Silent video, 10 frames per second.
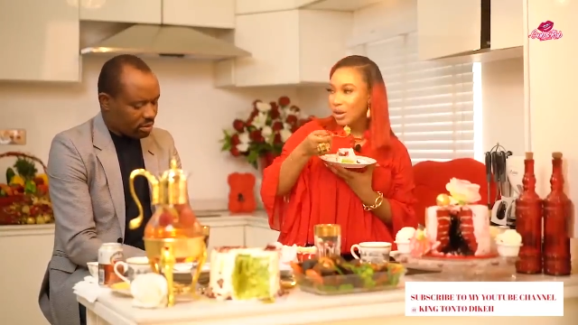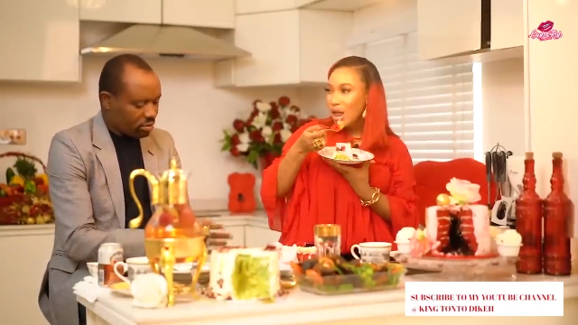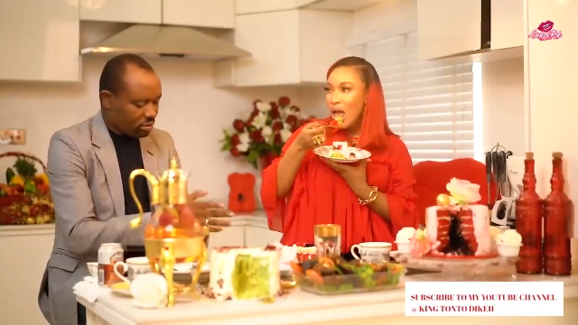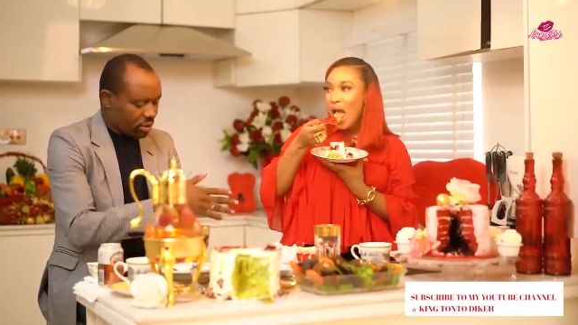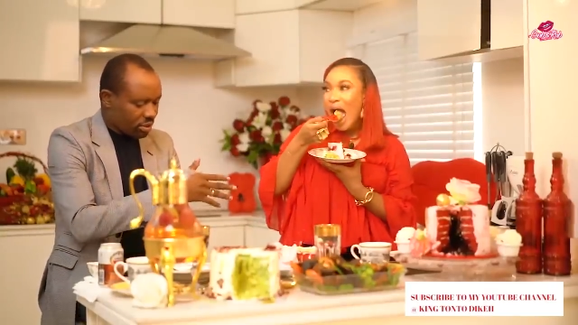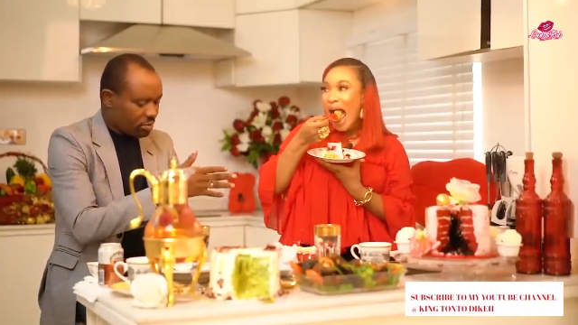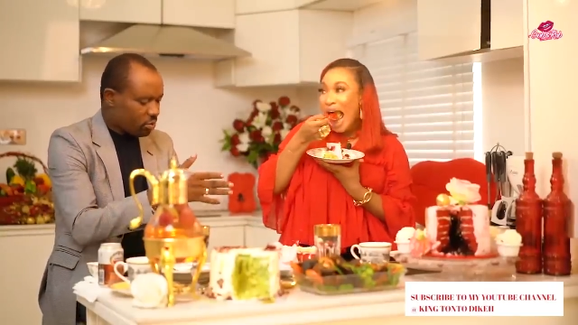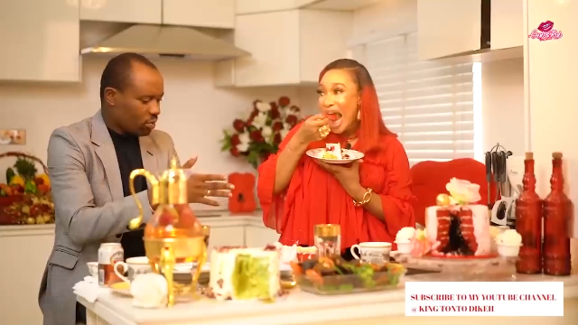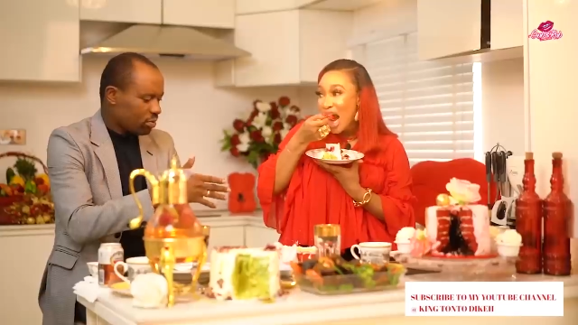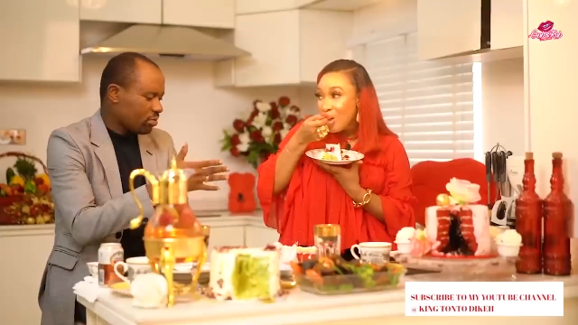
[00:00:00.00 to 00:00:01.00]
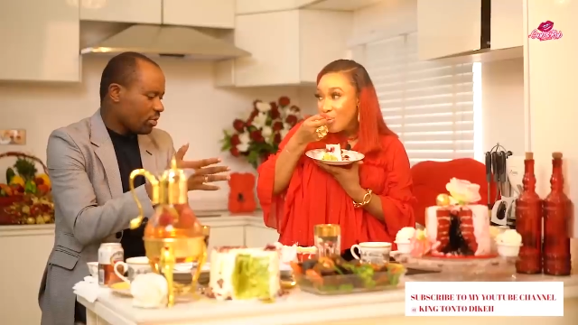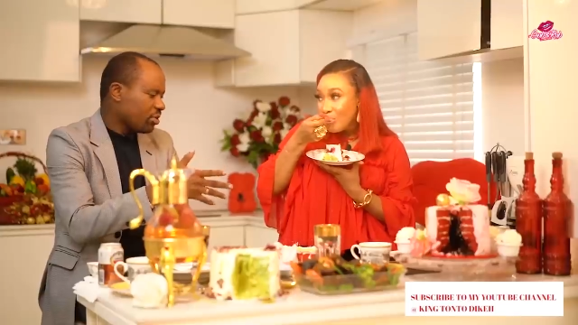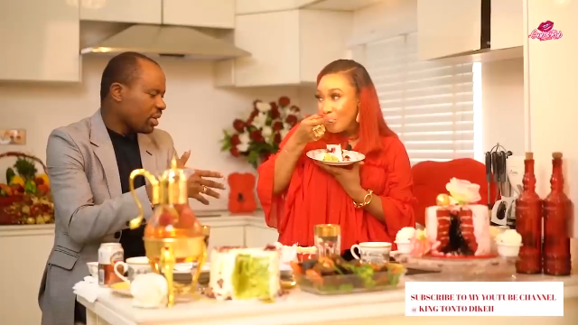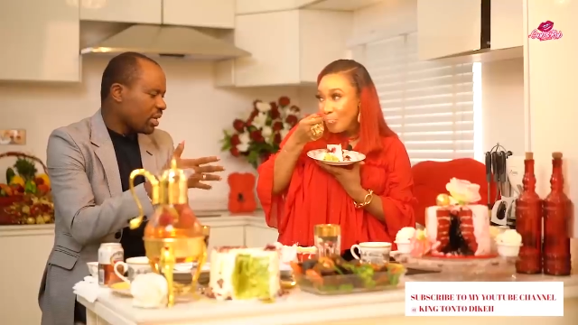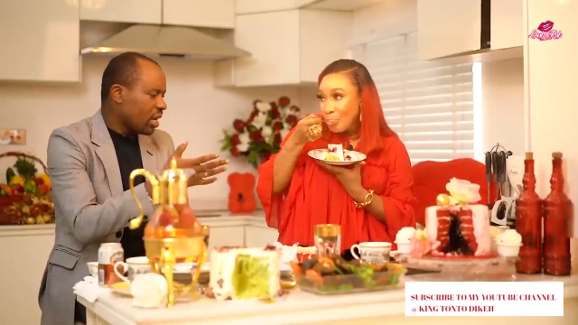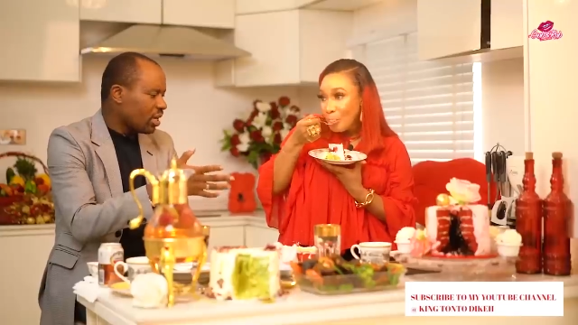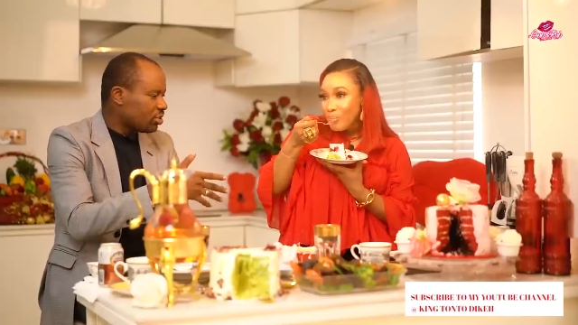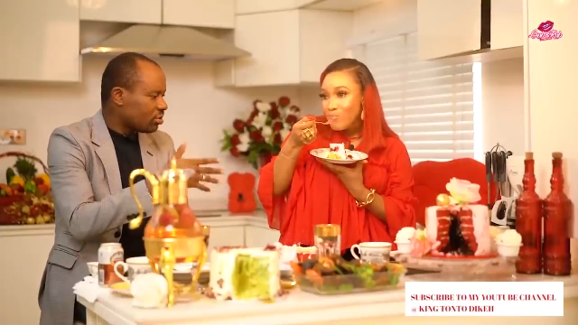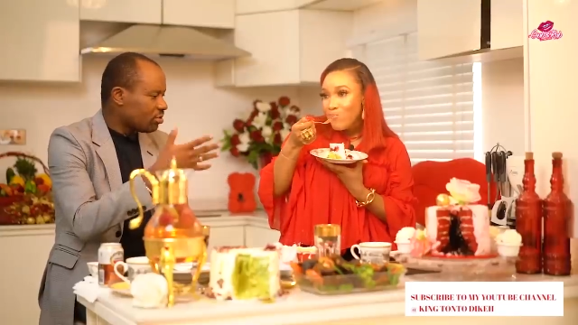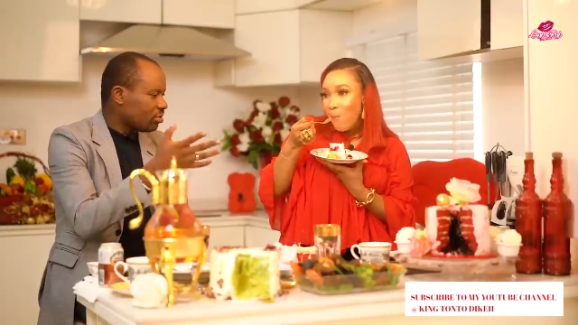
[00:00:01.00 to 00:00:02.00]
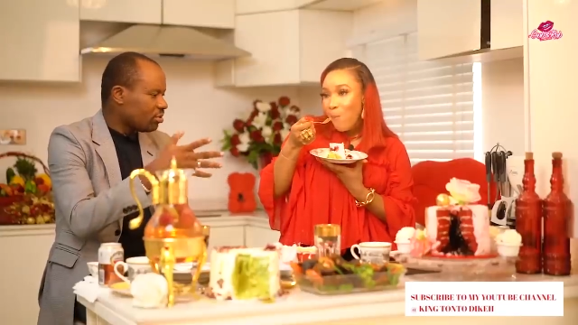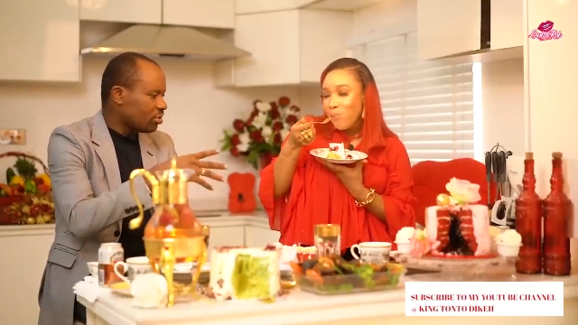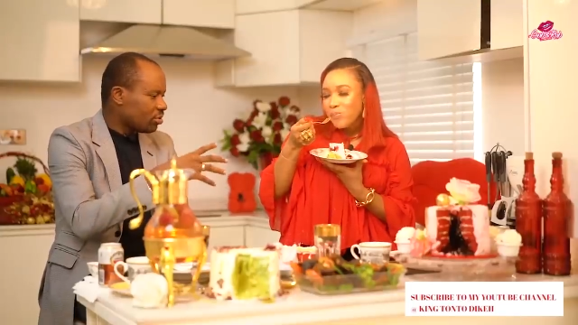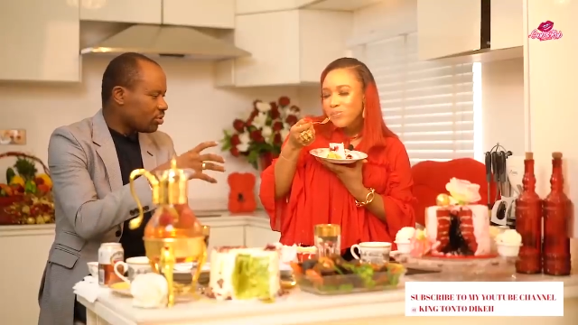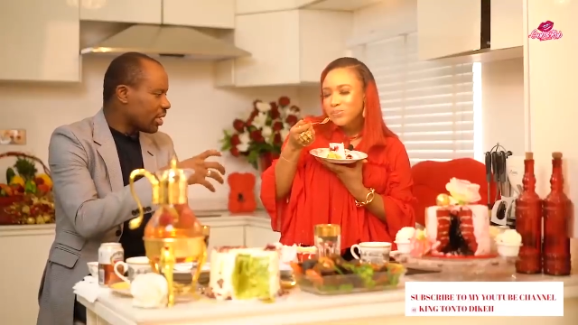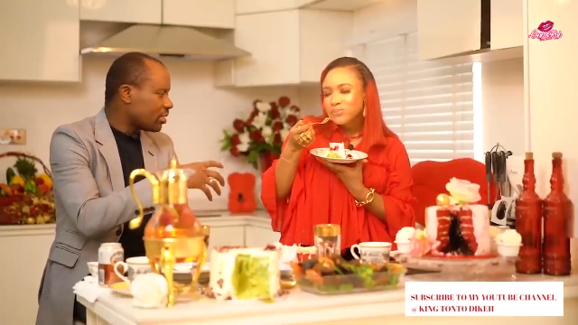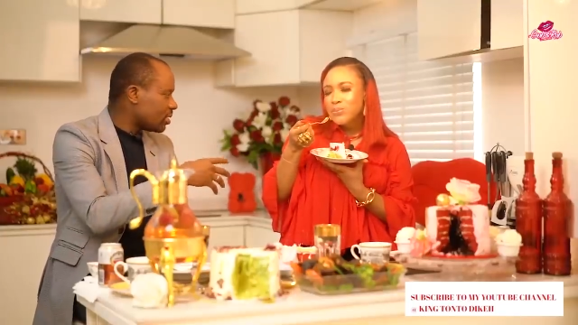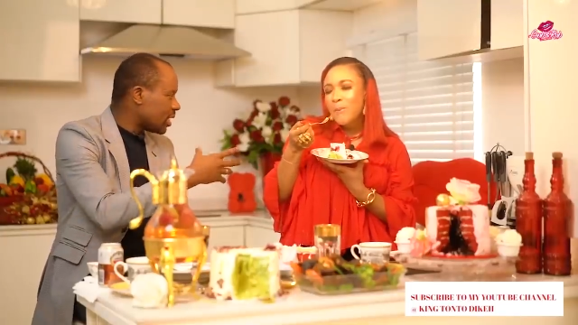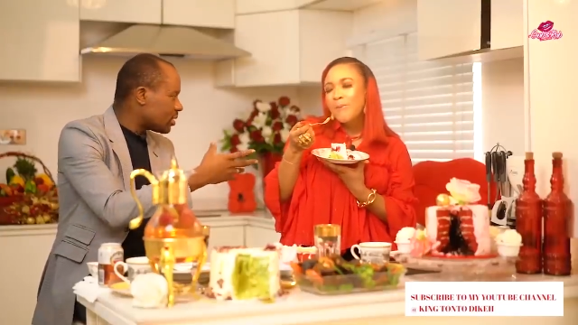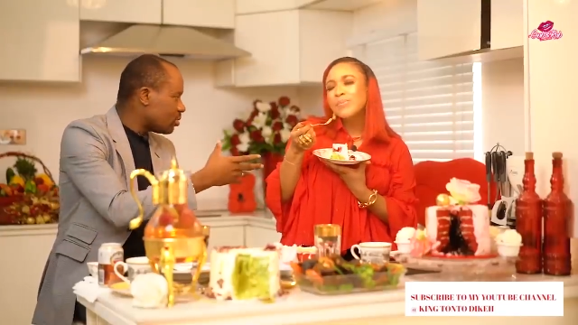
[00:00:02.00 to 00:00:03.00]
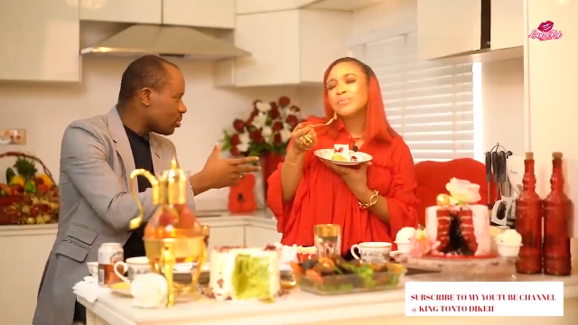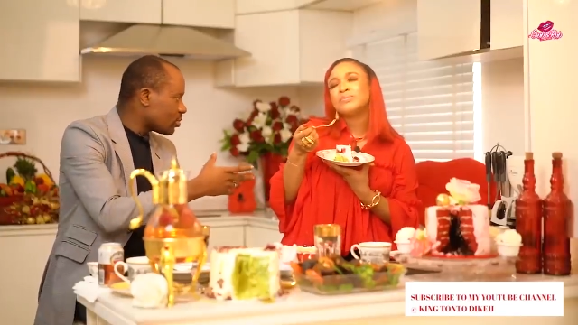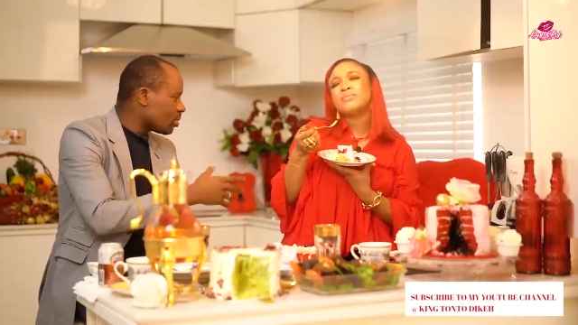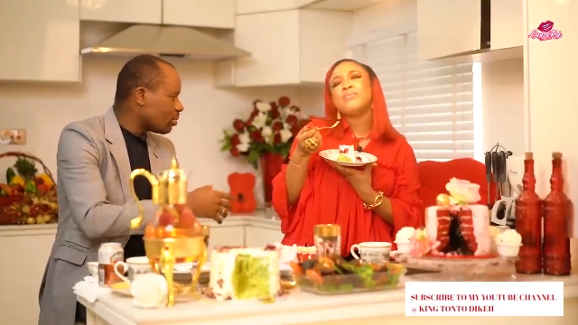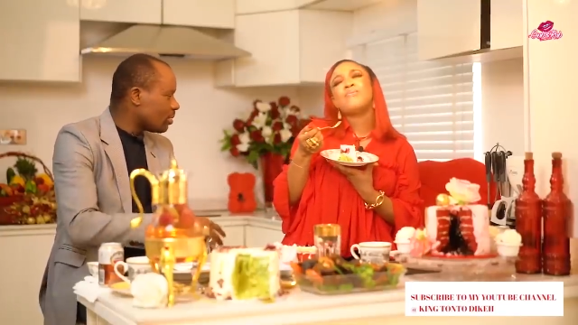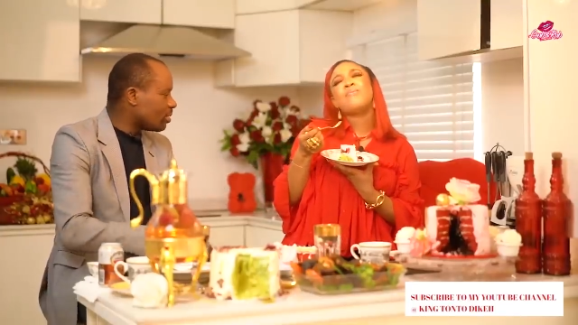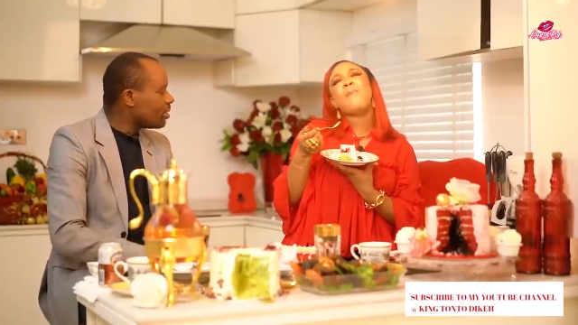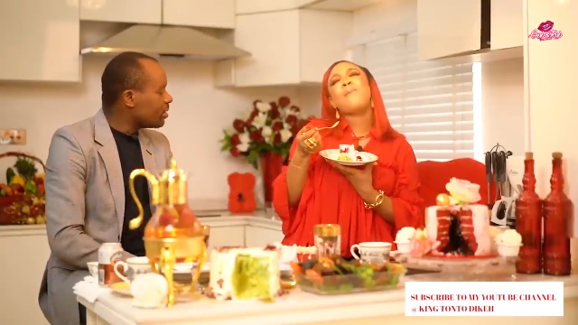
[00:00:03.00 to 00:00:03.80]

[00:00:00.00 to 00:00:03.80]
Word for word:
Speaker 1: so just between when you're engaged, you you know you're trying to mm. get to mm. know someone.